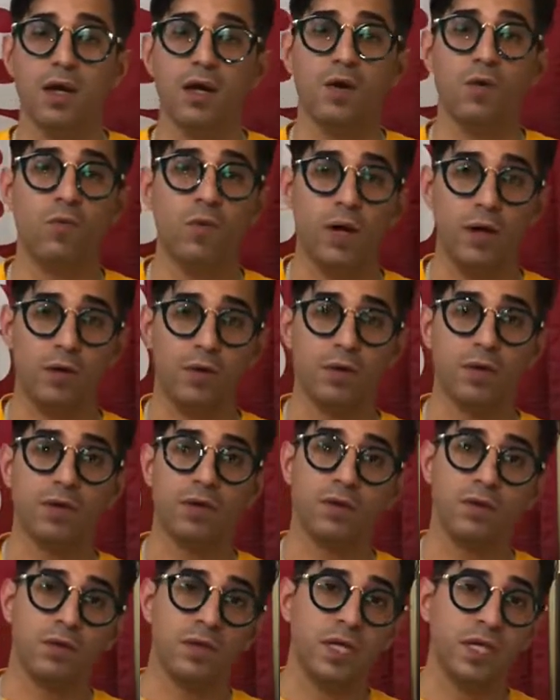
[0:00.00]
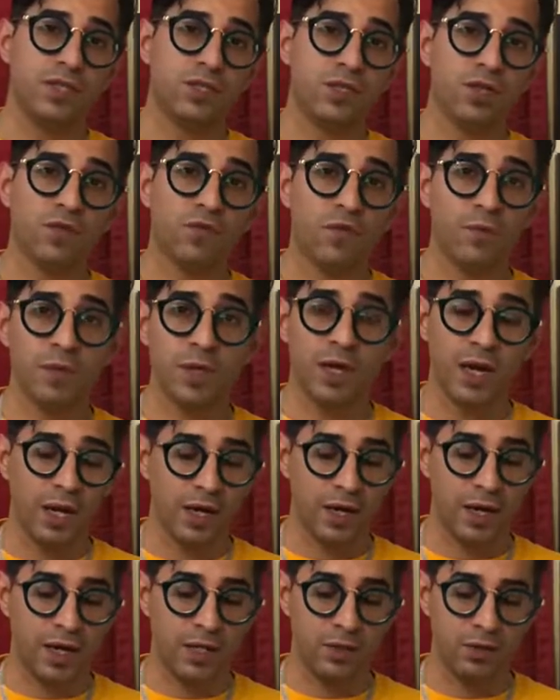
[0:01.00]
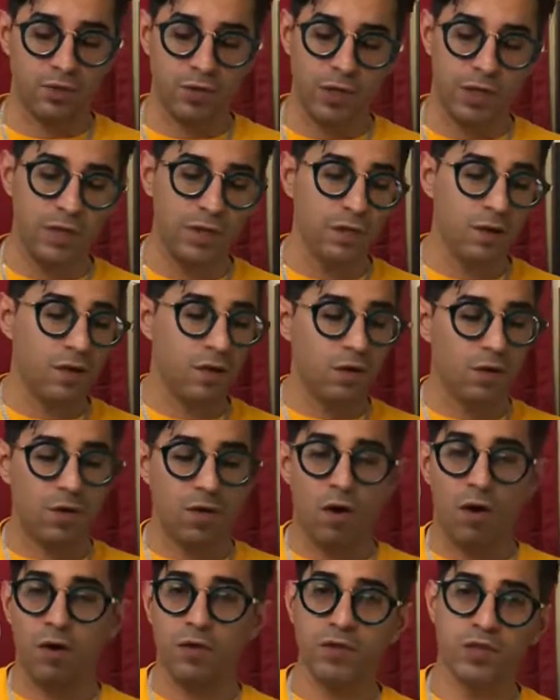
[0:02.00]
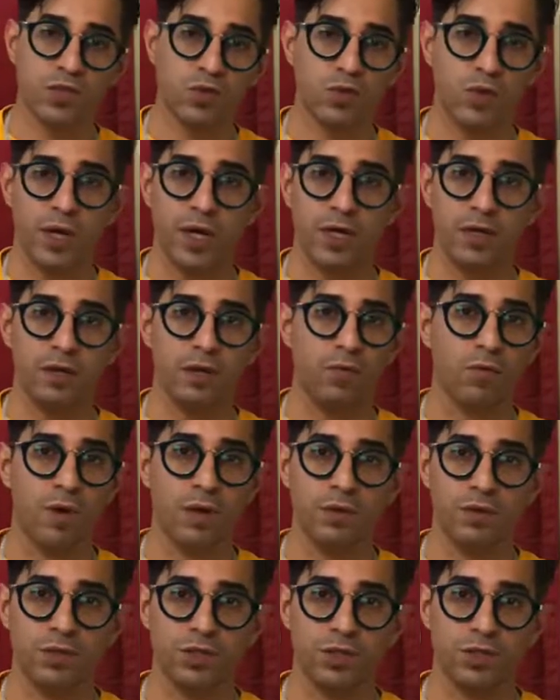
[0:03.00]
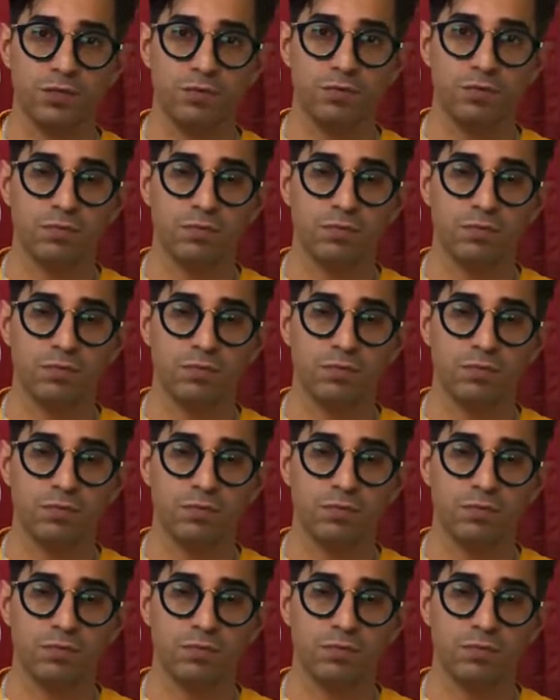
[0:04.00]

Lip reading: Well, they took from the 993 all the suede around the shoe.